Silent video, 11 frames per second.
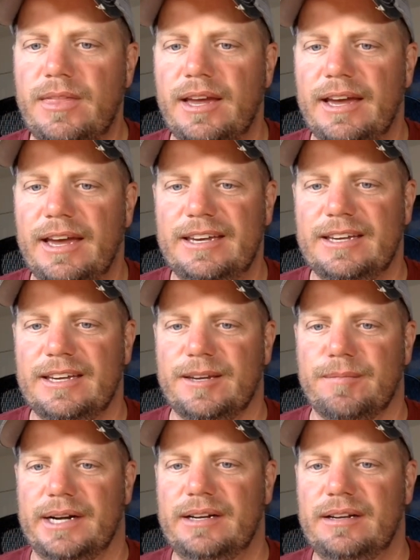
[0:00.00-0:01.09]
Hey,
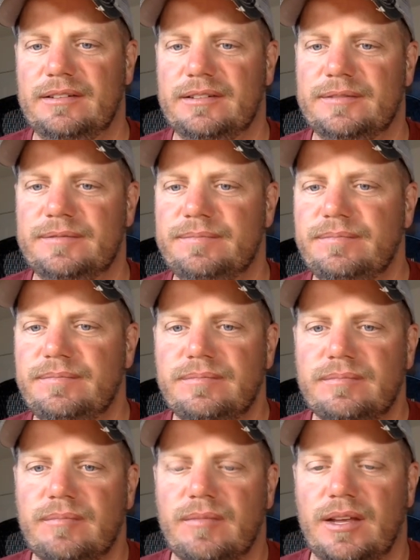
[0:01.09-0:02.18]
Brandon.
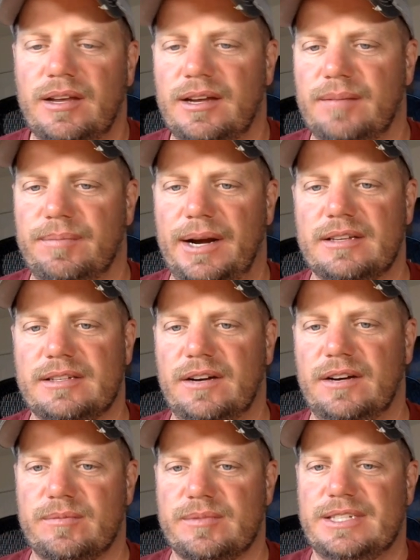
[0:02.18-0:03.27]
Brandon's here
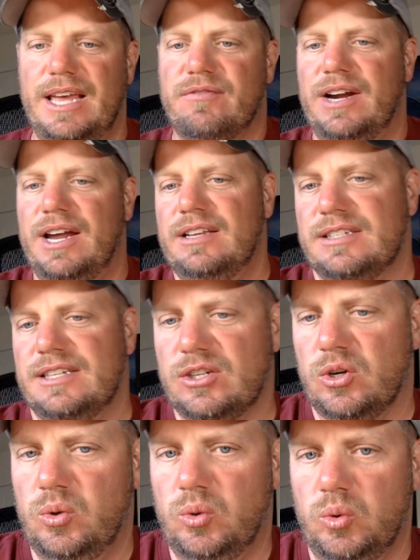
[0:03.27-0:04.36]
from San
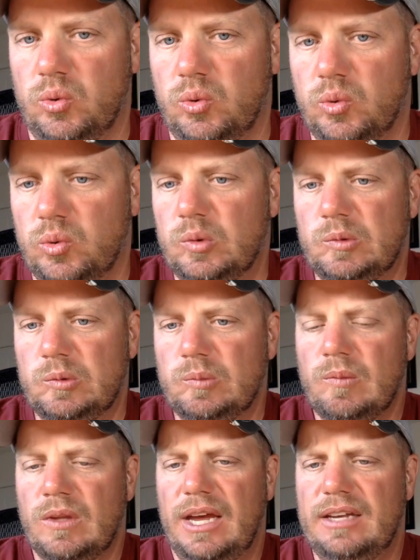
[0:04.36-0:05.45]
Francisco.
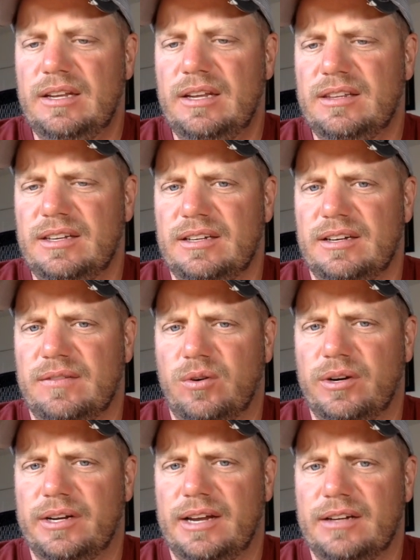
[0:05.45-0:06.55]
Hey, didn't the
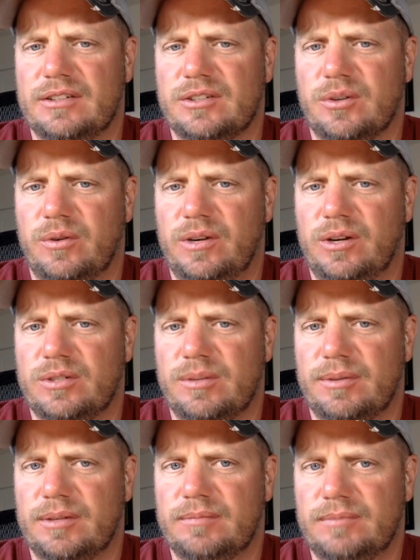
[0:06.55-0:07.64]
49ers go 3-0 or
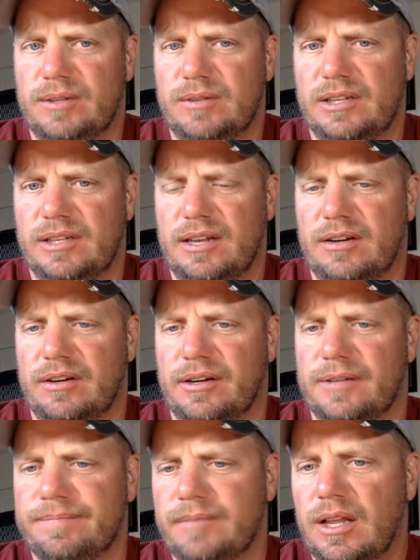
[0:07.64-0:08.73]
something? I was seeing that earlier.
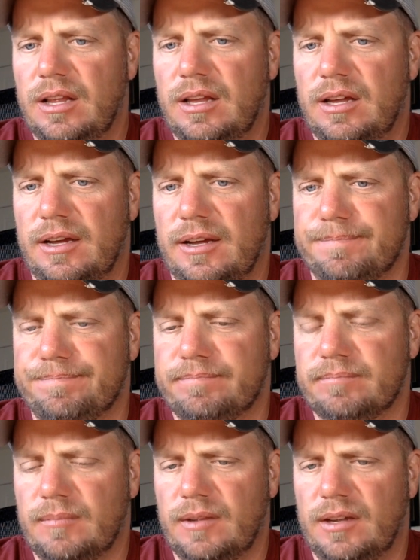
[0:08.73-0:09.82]

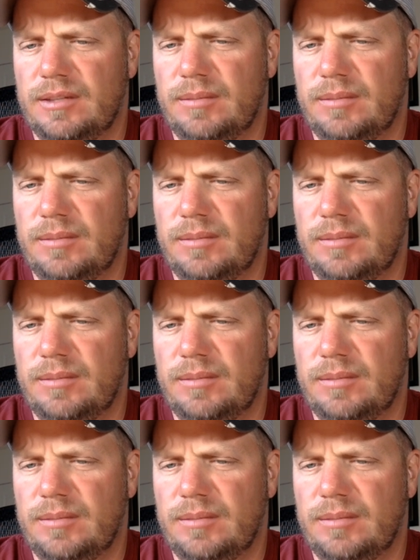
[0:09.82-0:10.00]
Somebody